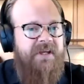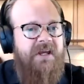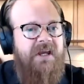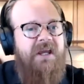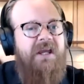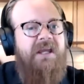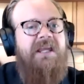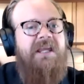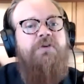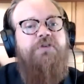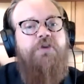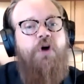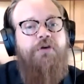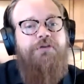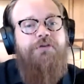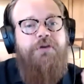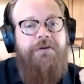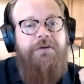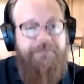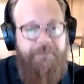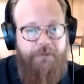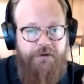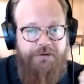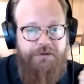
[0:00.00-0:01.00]
He was also
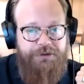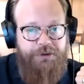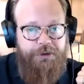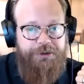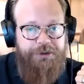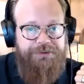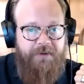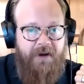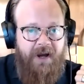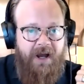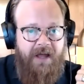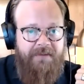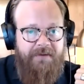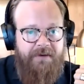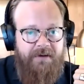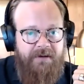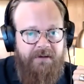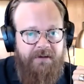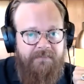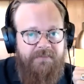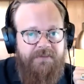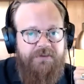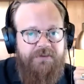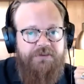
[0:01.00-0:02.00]
the first church
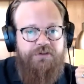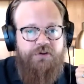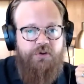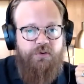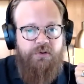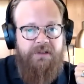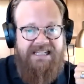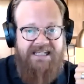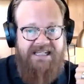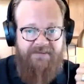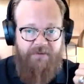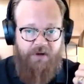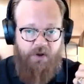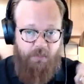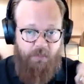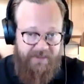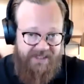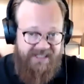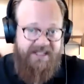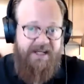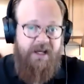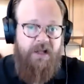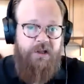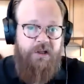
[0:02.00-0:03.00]
father to leave
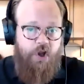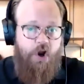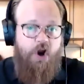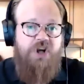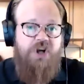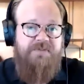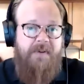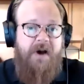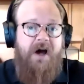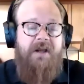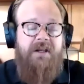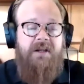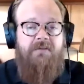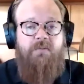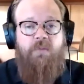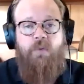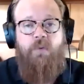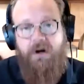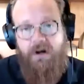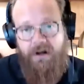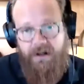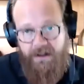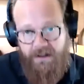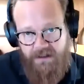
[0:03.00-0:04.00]
a large body of
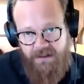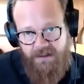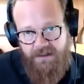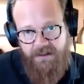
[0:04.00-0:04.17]
work